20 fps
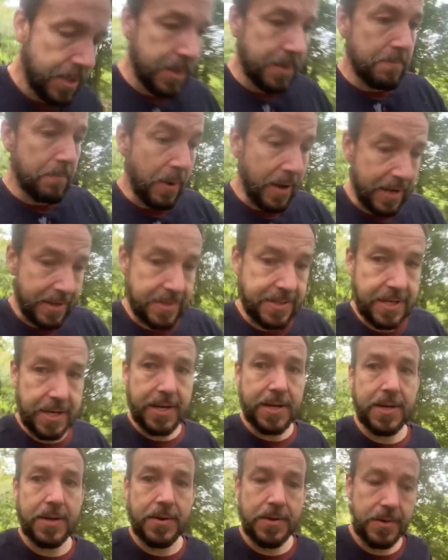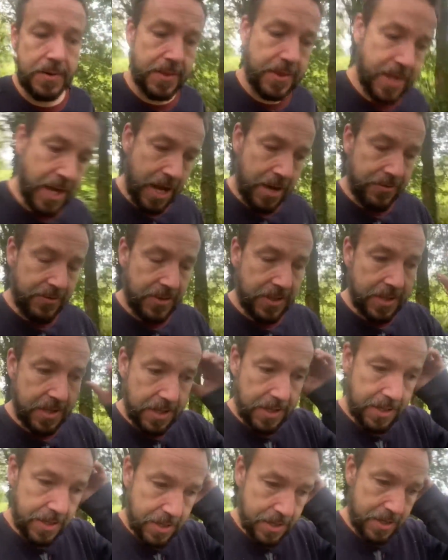but after
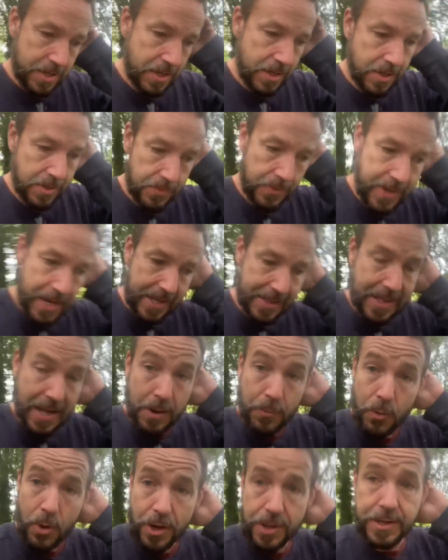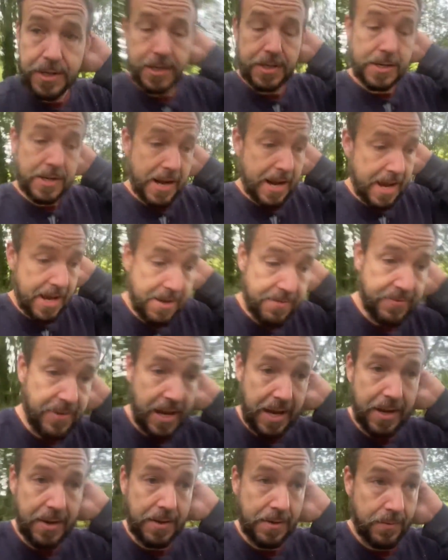we had that one
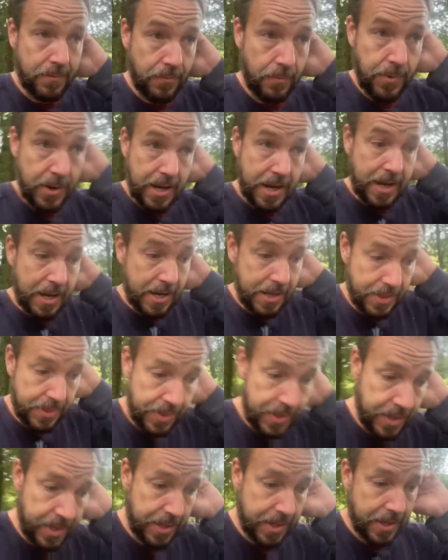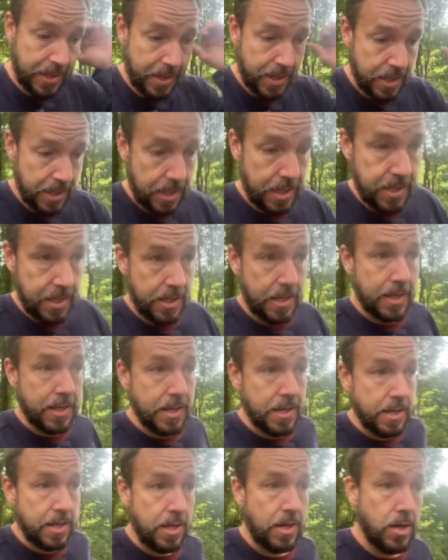evening with
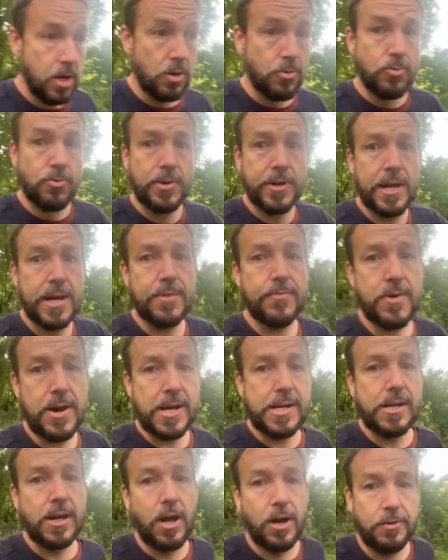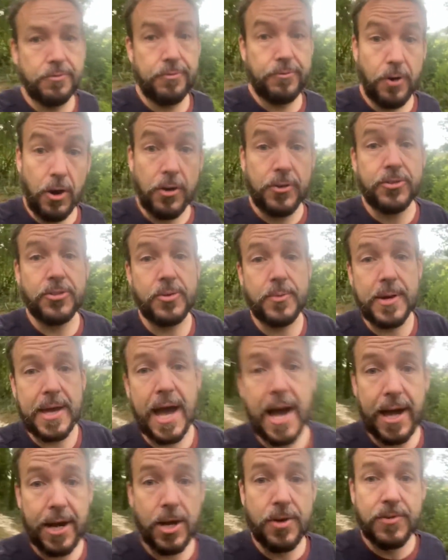a really really light frost that we
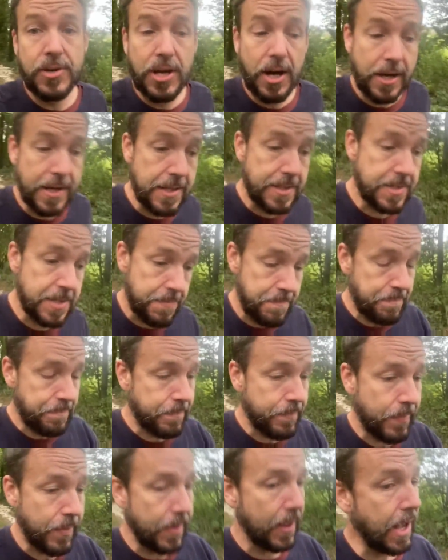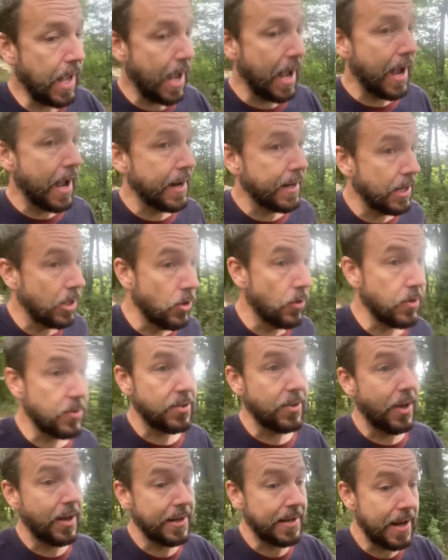had overnight and it looks
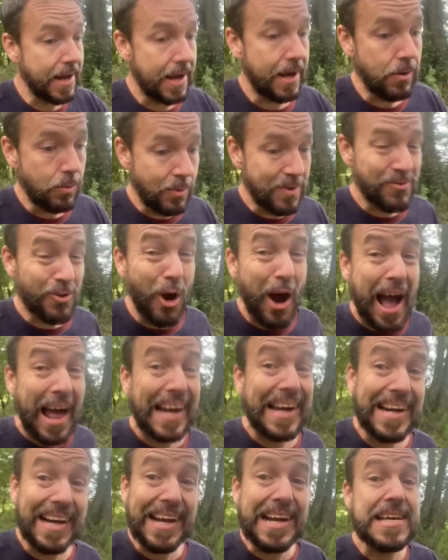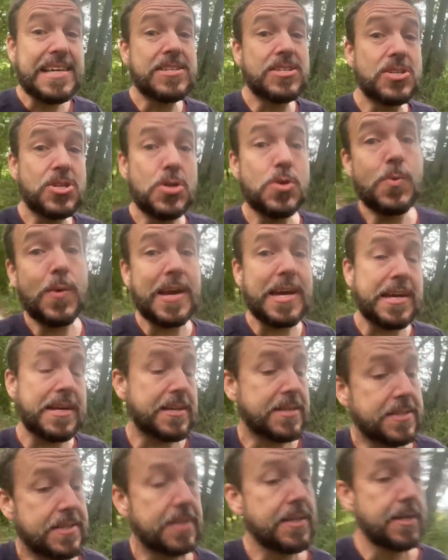like now we've got at least two
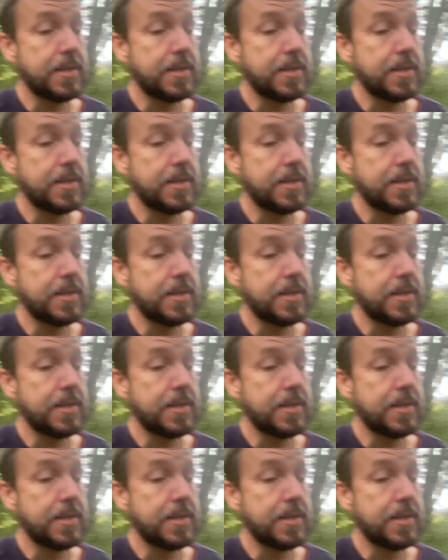weeks